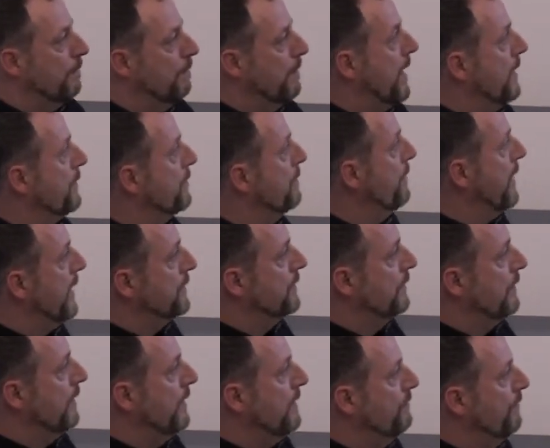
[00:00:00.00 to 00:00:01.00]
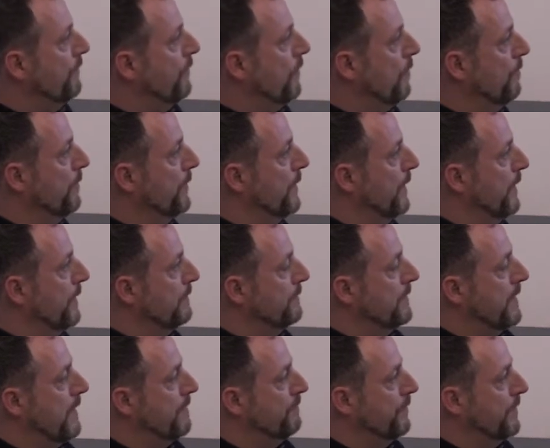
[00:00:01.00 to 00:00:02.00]
mathematically from
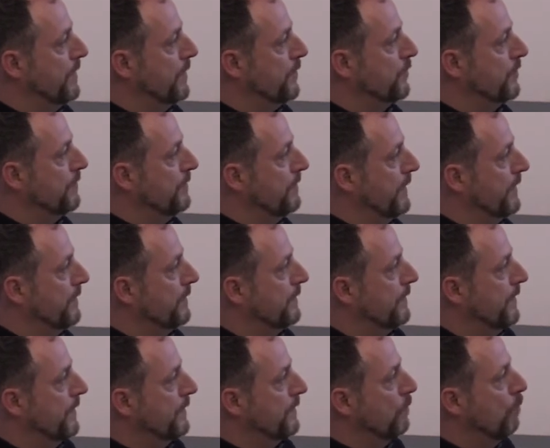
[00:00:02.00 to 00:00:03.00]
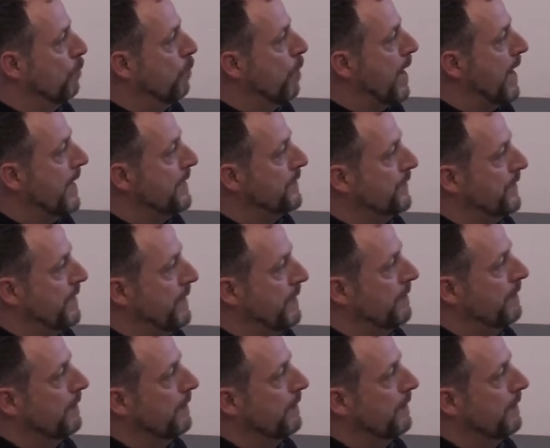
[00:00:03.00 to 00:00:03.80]
the definition that yt,